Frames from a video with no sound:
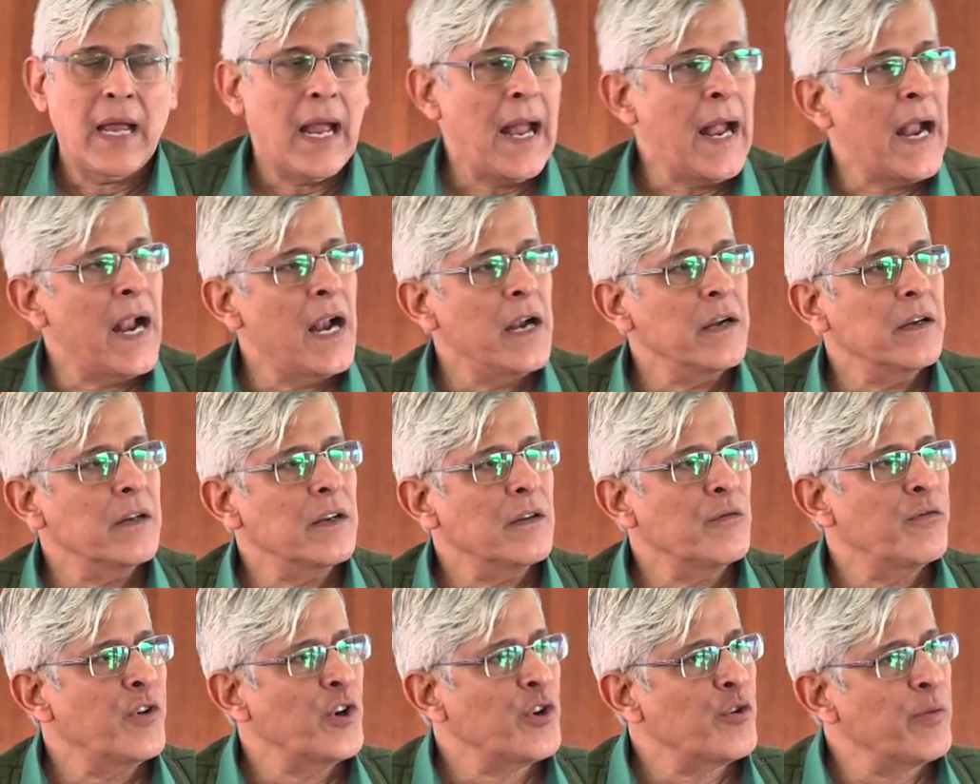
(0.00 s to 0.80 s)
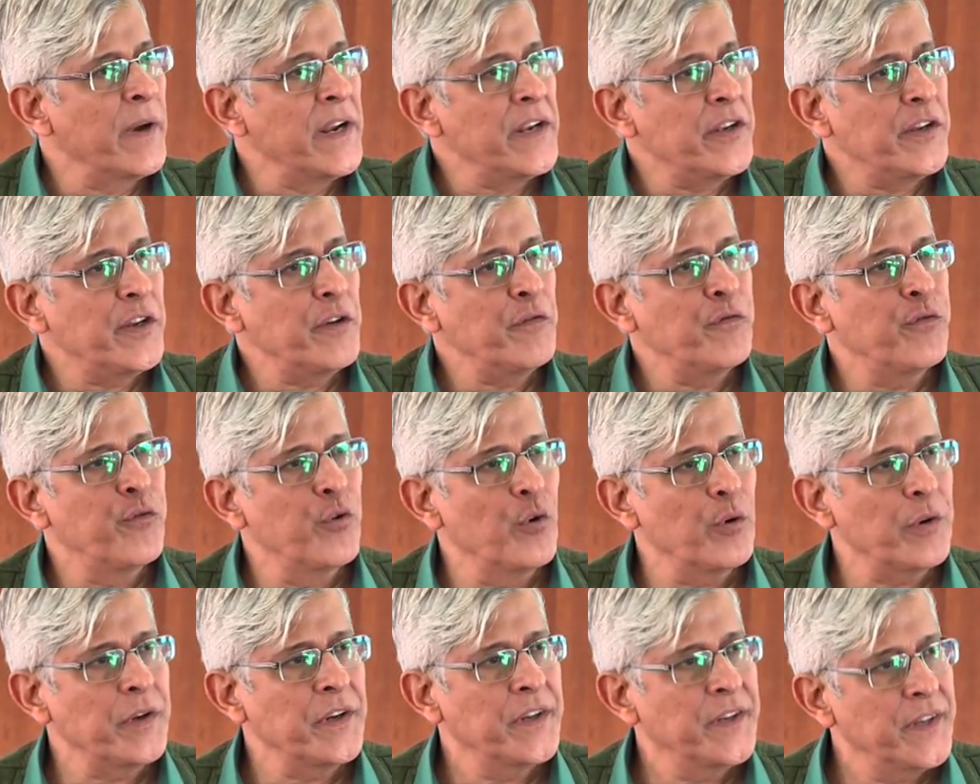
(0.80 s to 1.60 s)
And for
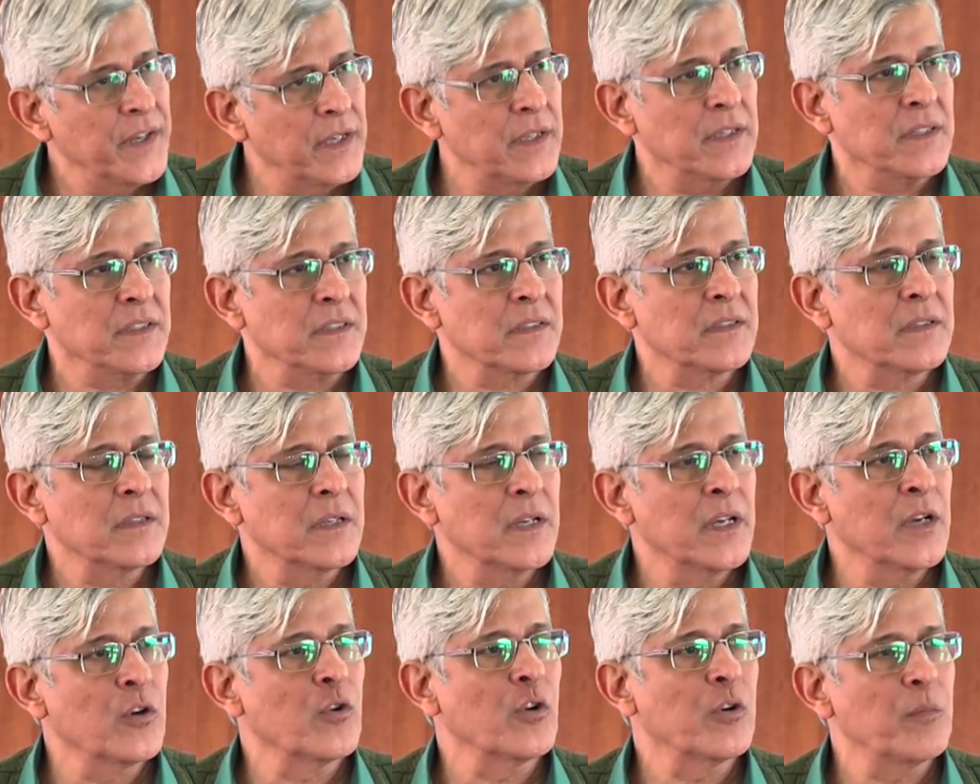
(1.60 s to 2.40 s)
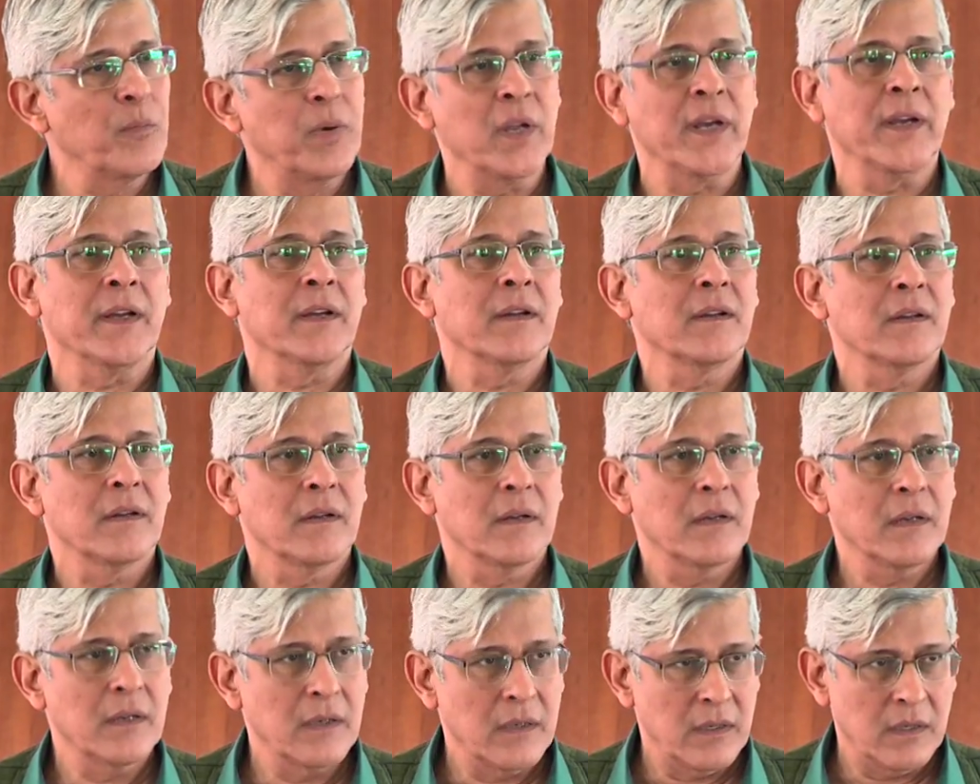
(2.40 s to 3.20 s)
24 years, he could play,
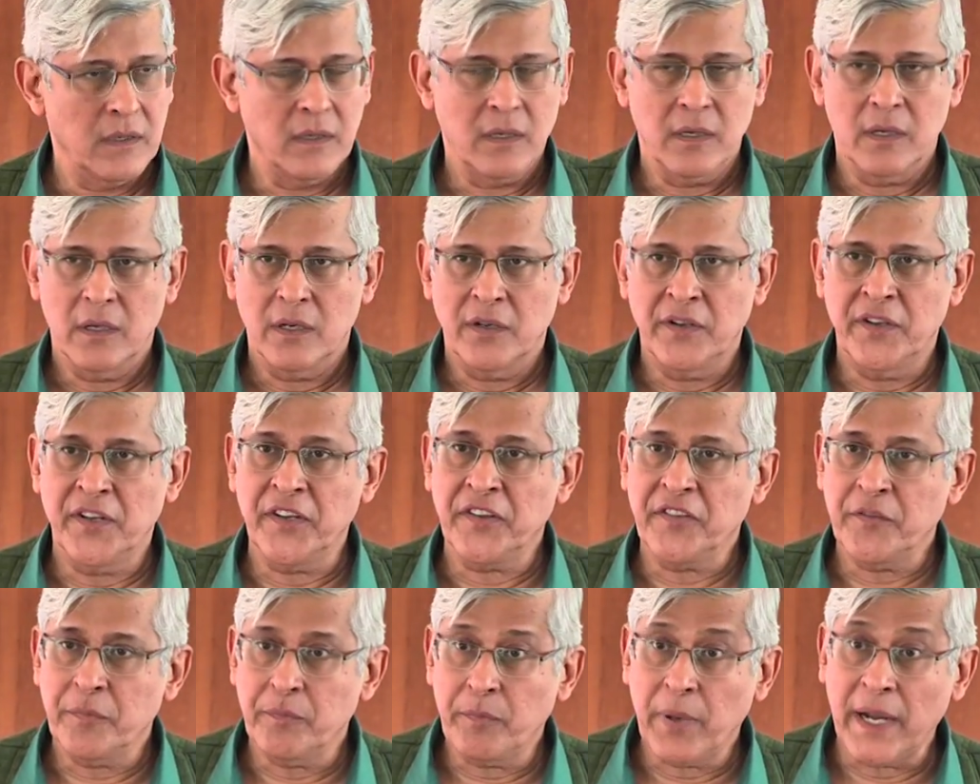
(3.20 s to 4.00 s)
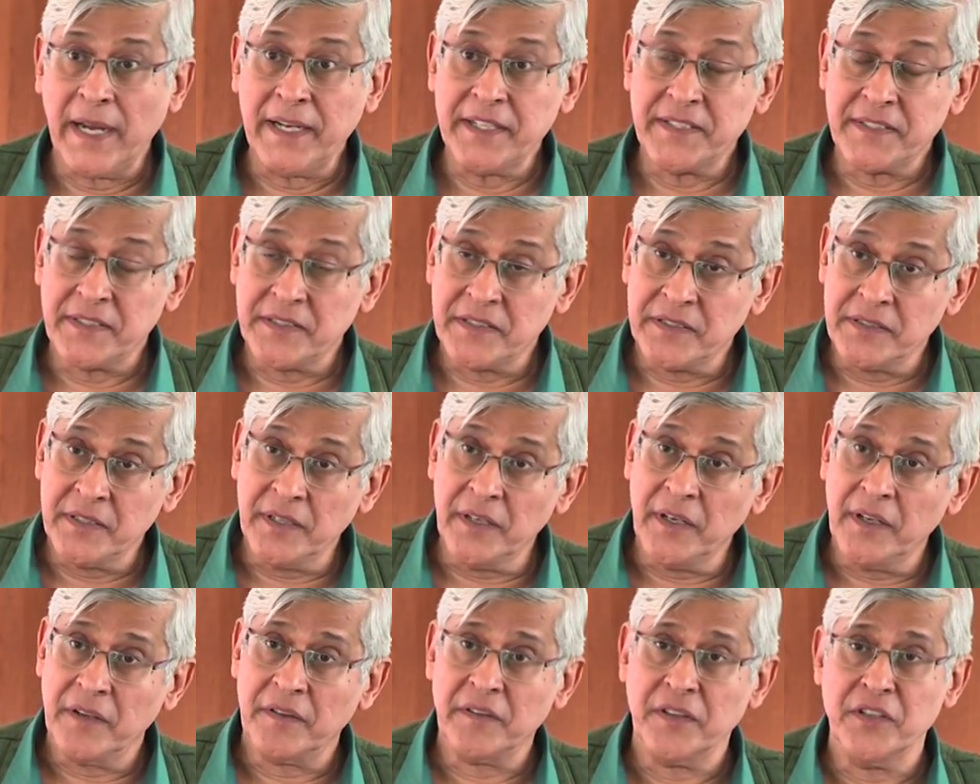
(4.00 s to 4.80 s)
despite
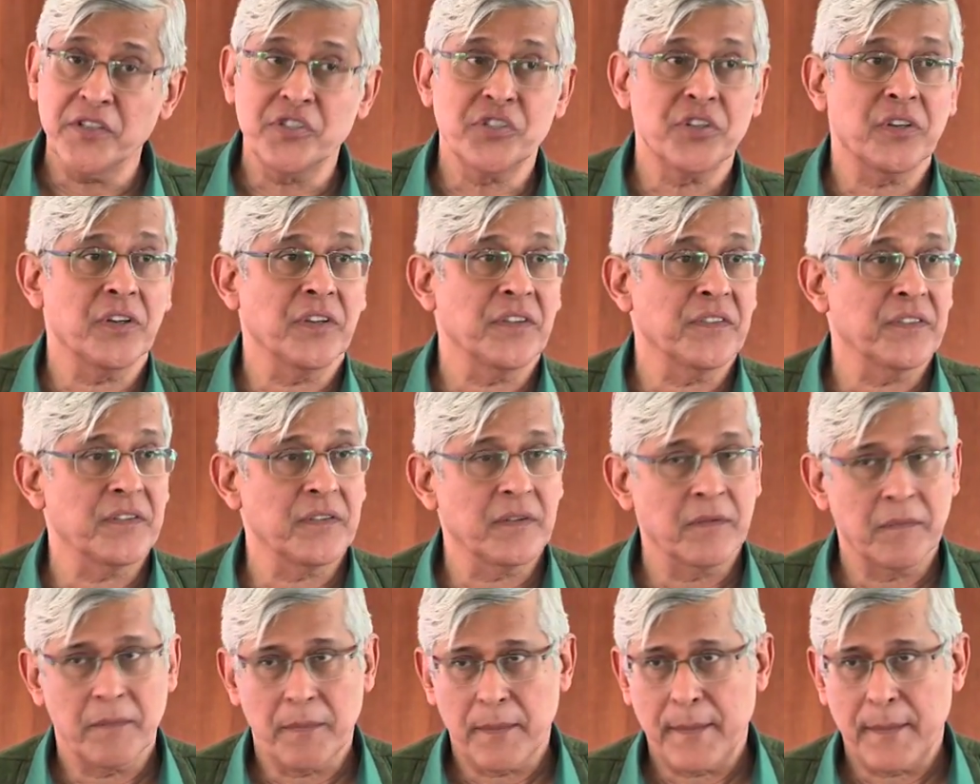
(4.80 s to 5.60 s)
serious injuries.